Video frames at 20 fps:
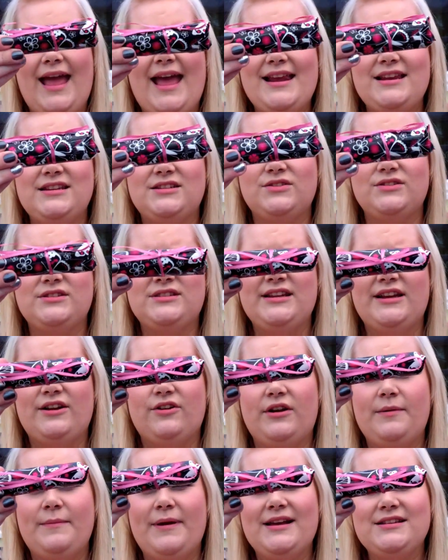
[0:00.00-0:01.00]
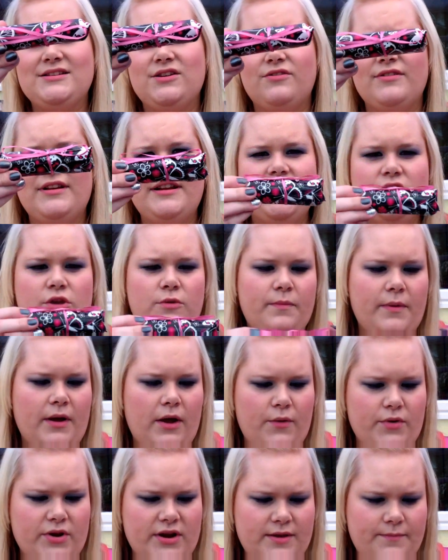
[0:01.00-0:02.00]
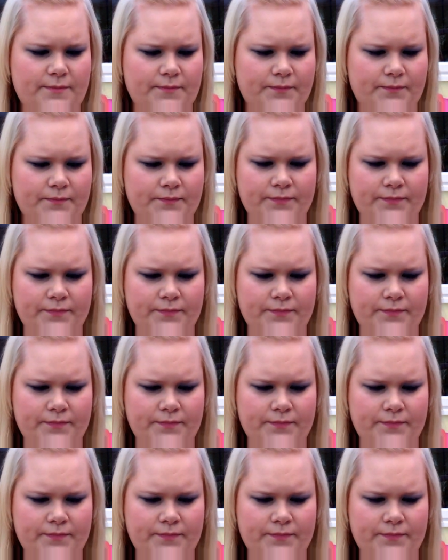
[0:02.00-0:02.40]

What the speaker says: any sort of sticker on it, but it has got a really cute bow on it.